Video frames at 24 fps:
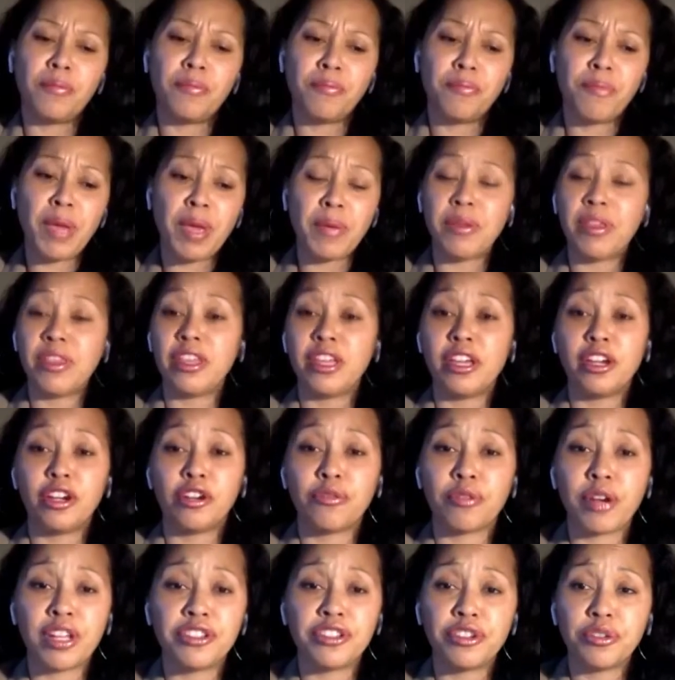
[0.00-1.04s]
maybe
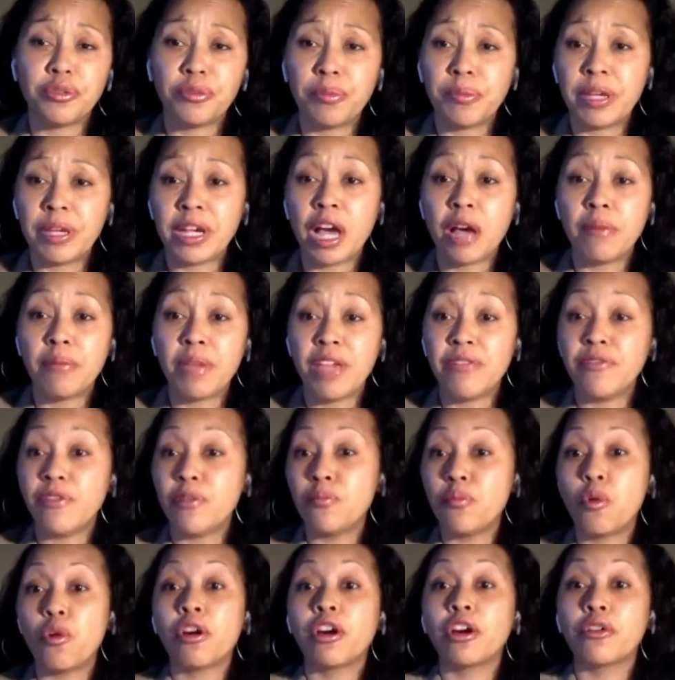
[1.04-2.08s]
the aggressor will
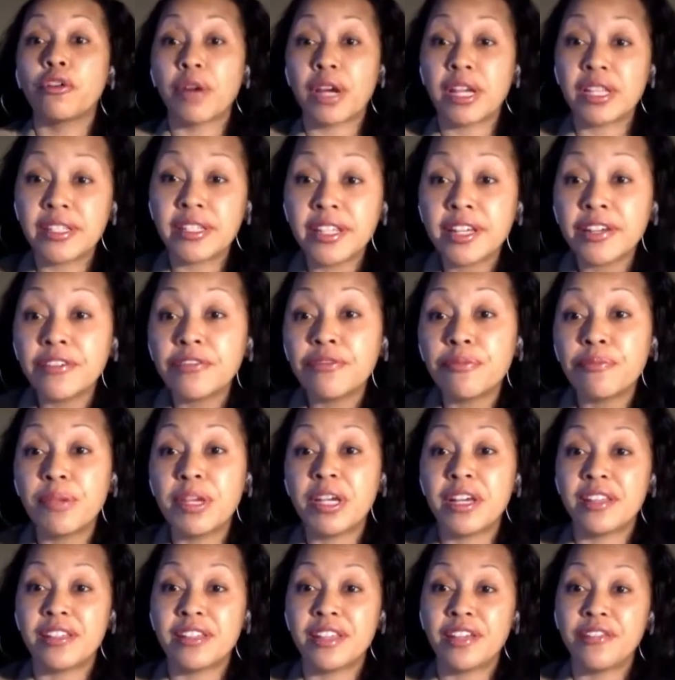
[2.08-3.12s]
become even more
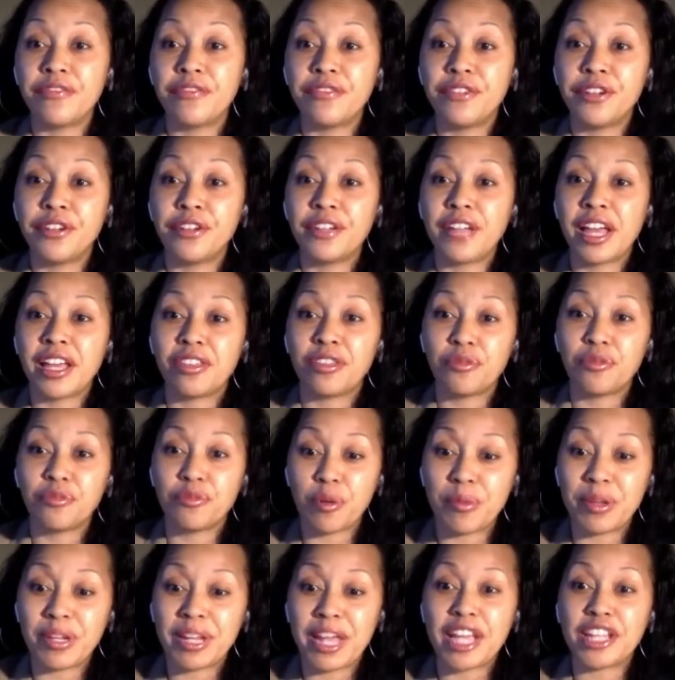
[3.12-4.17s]
aggressive because they feel
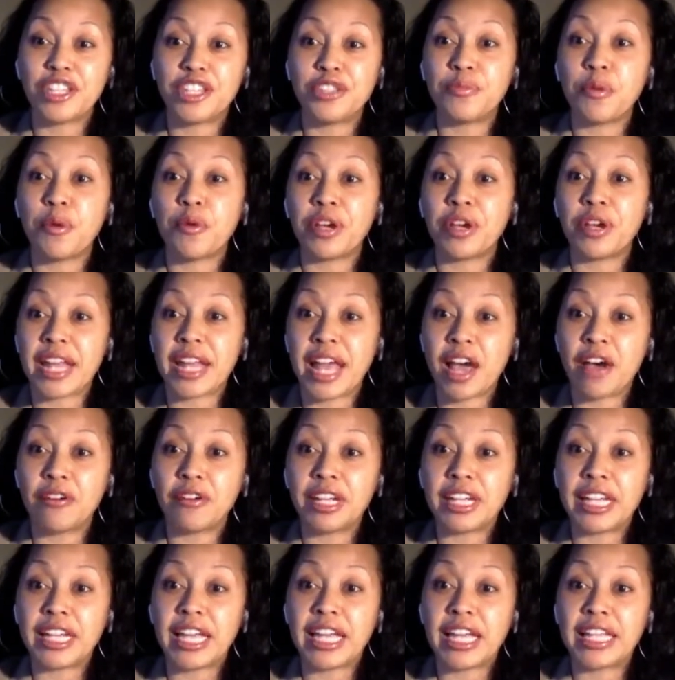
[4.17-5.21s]
like the woman has
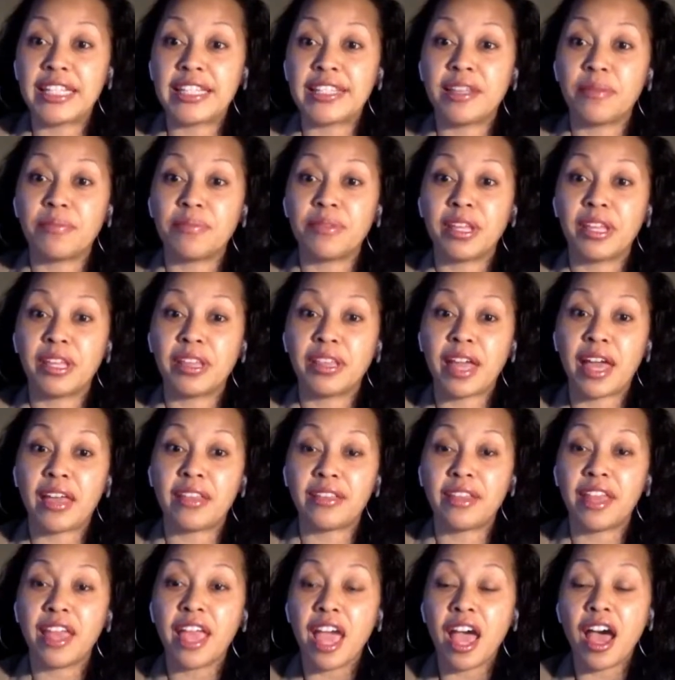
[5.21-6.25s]
spoken out against
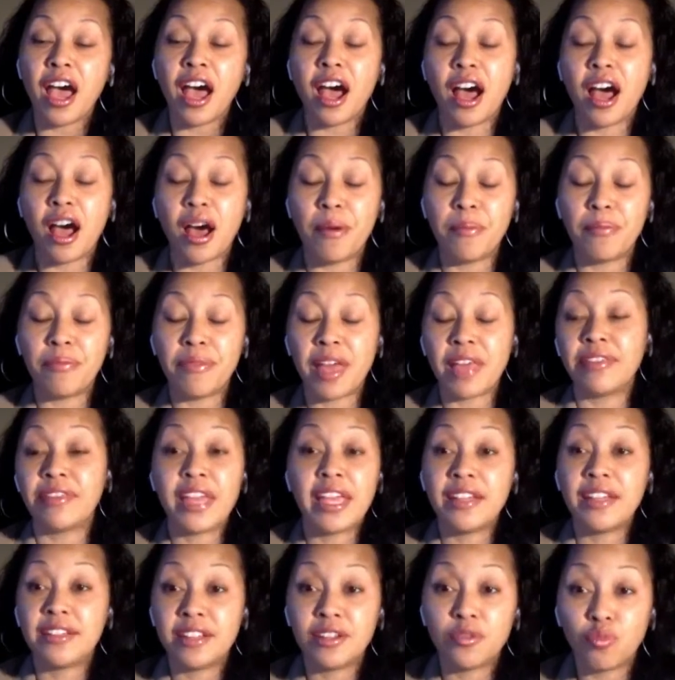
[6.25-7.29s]
something that
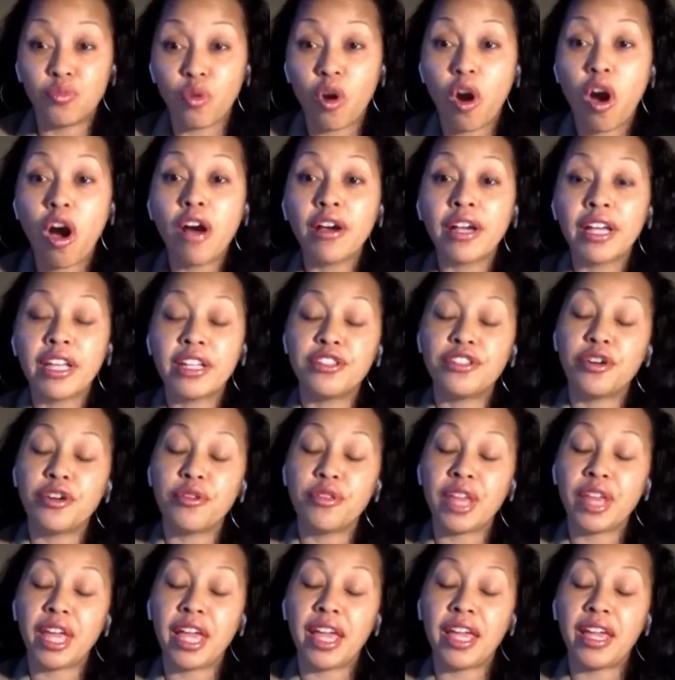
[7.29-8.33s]
that they did wrong,
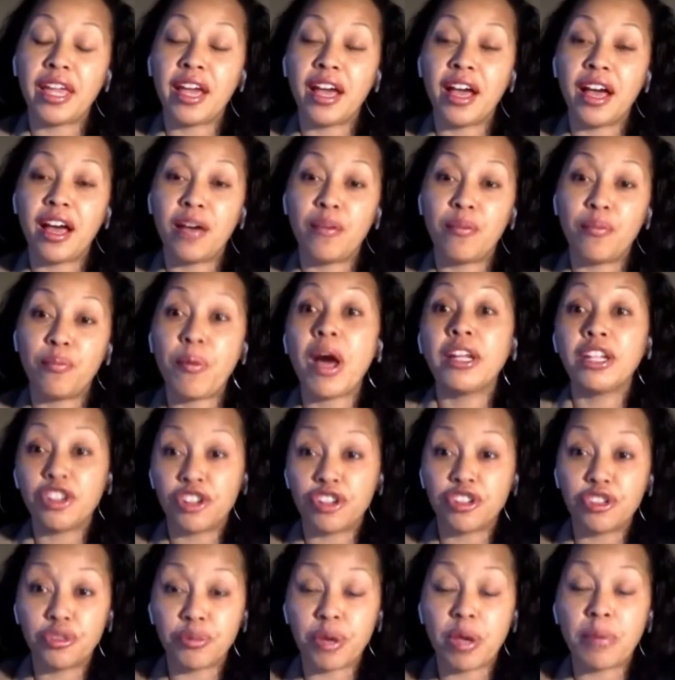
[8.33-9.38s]
and so they
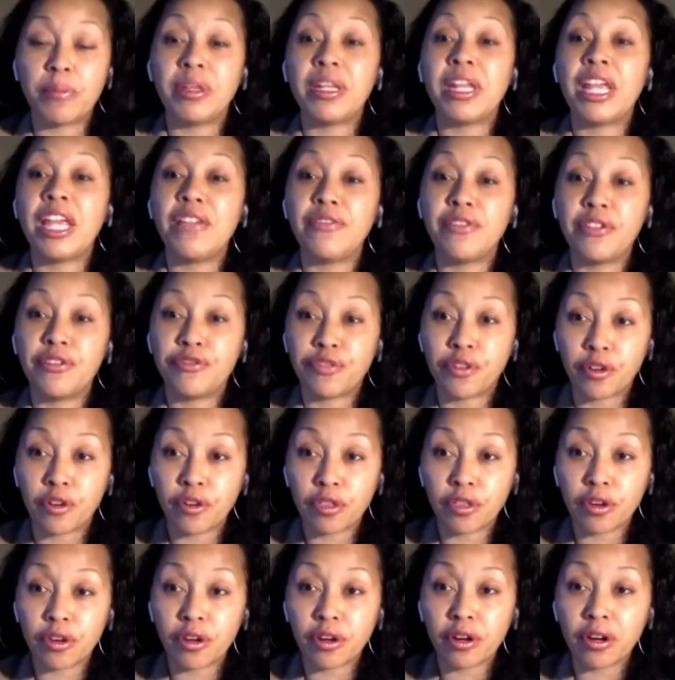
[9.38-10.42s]
punish the women
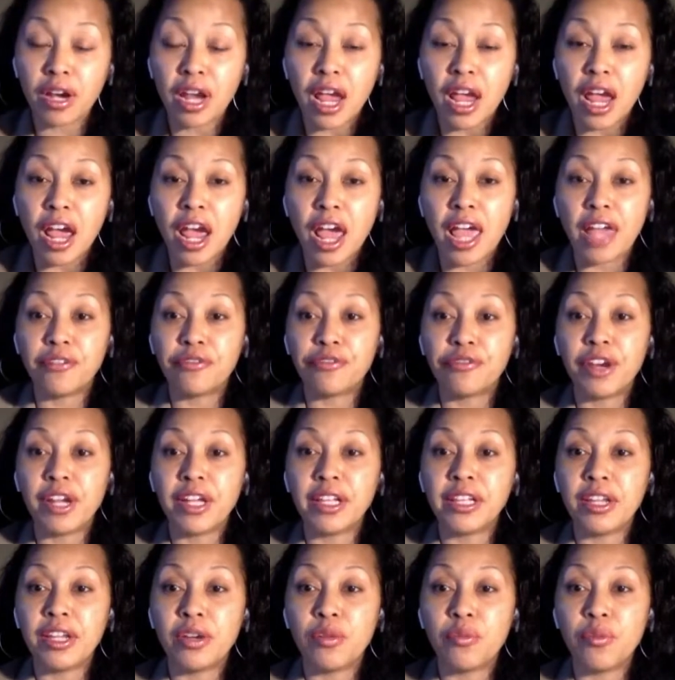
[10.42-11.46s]
even further.
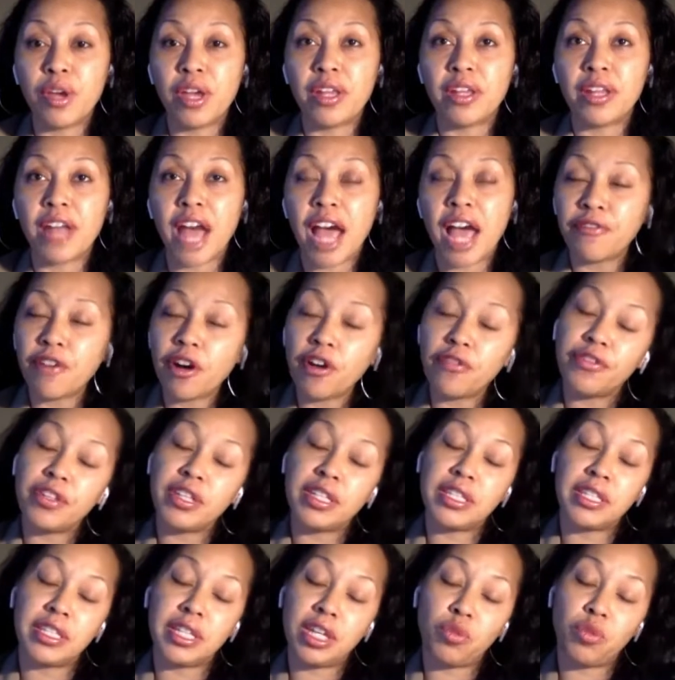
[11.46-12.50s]
And frankly, when I've
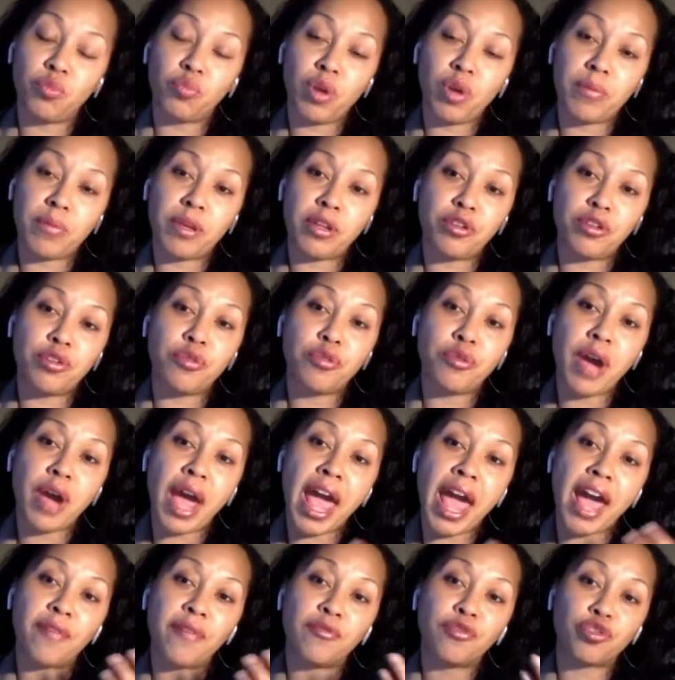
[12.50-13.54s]
often seen women
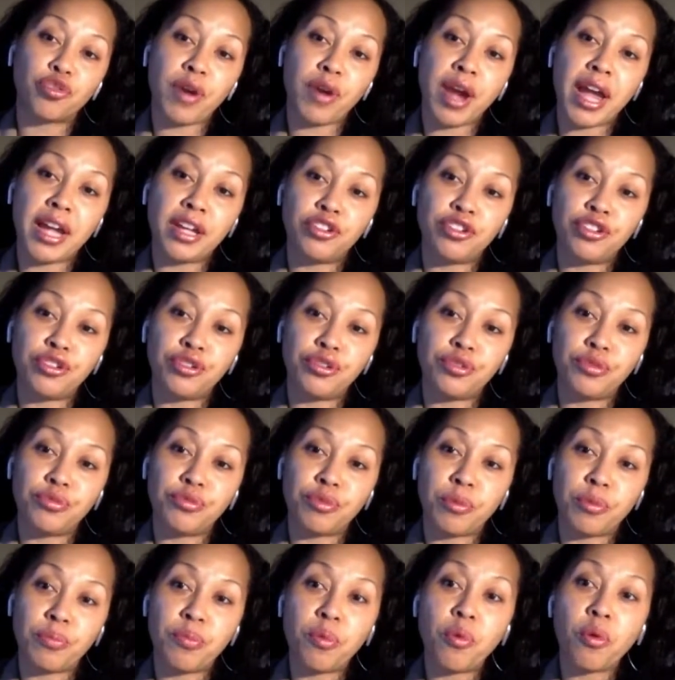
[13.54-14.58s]
who have tried
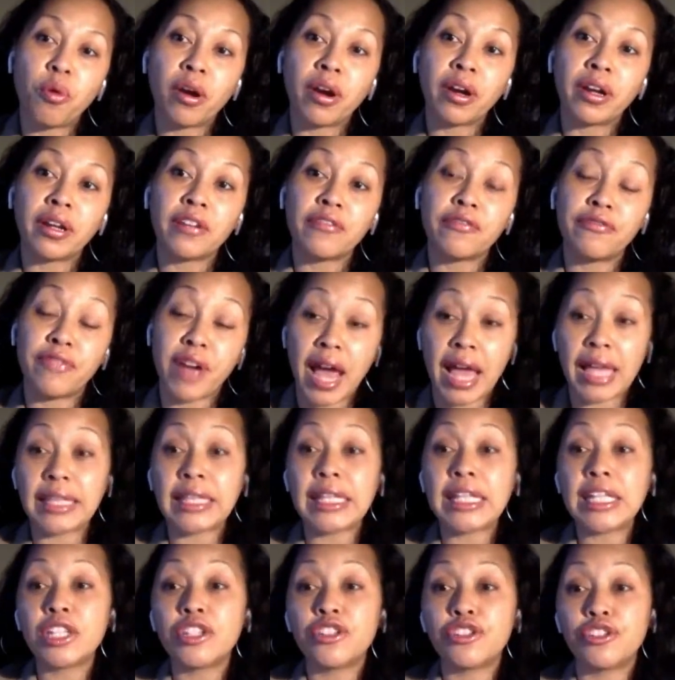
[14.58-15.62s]
to report
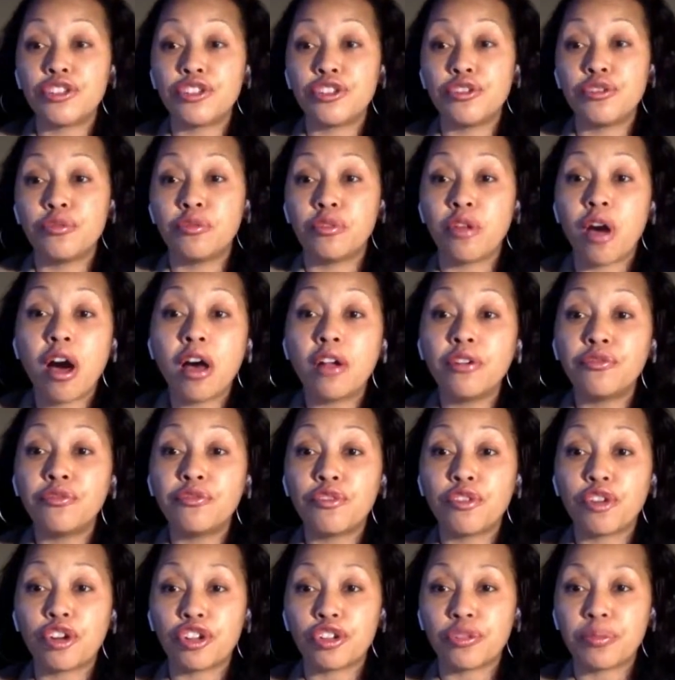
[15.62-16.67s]
violence to
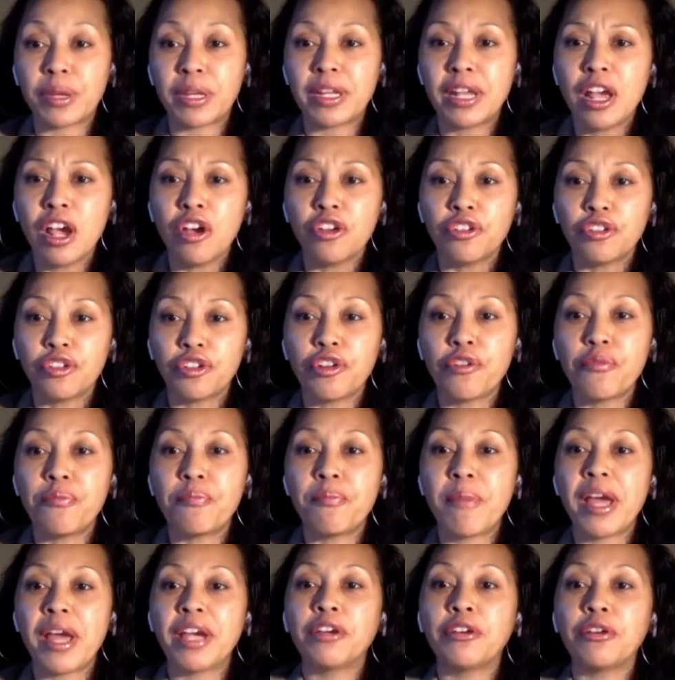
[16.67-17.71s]
law enforcement,
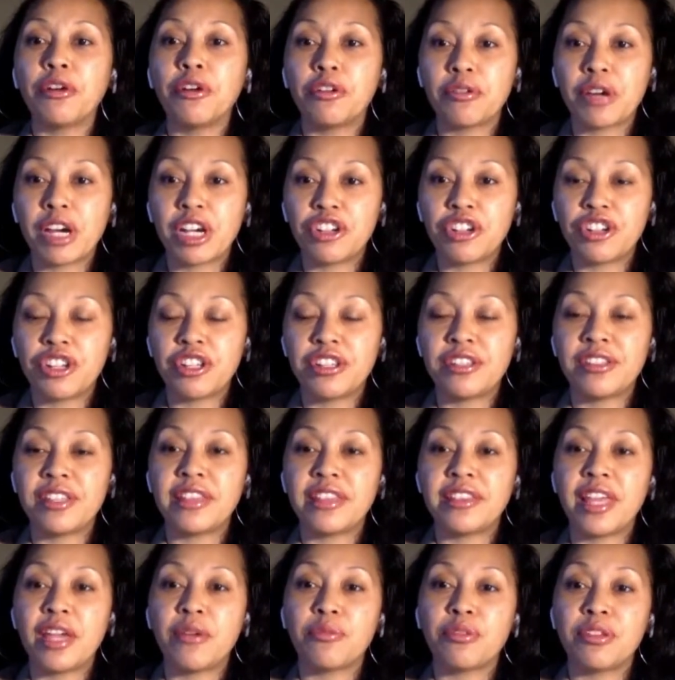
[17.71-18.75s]
sort of
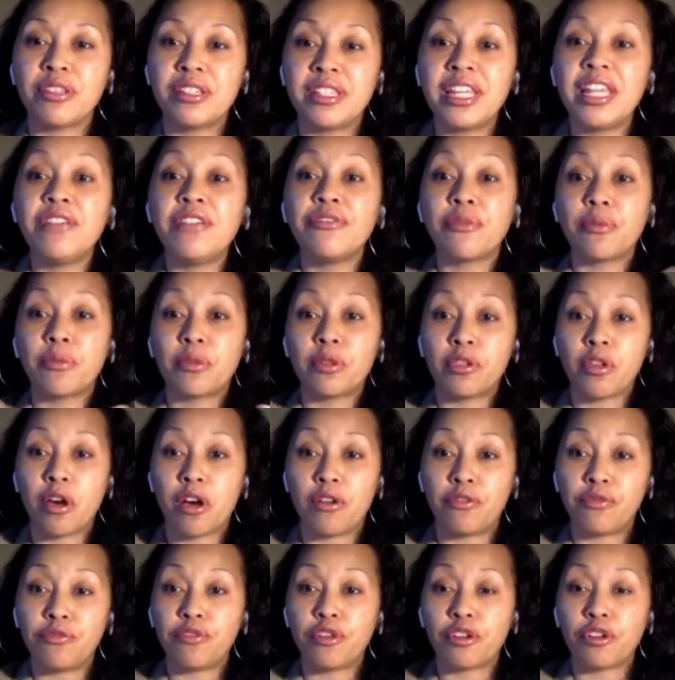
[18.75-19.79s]
microaggressions that they receive
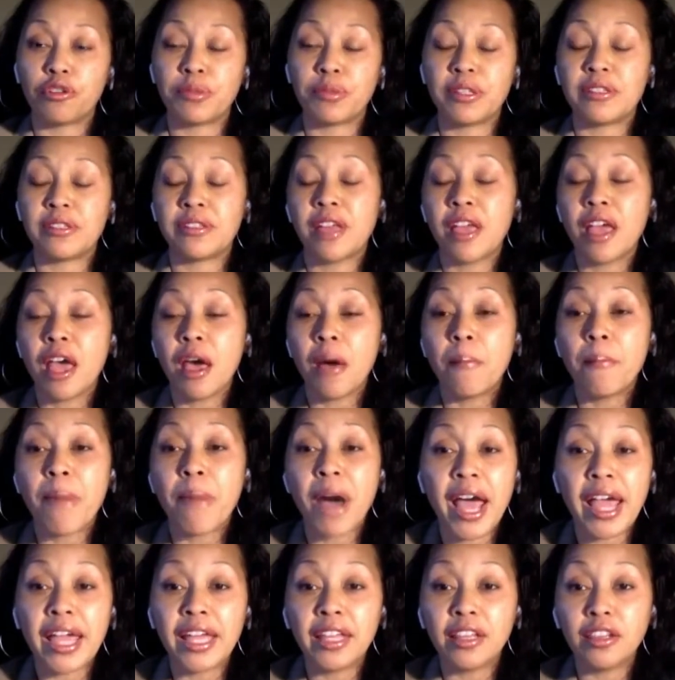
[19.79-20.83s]
from law enforcement,
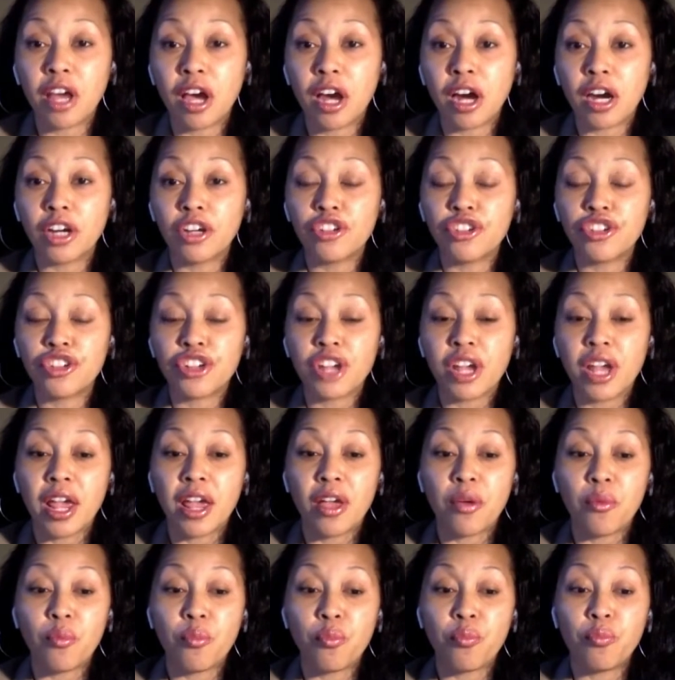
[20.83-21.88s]
by and large,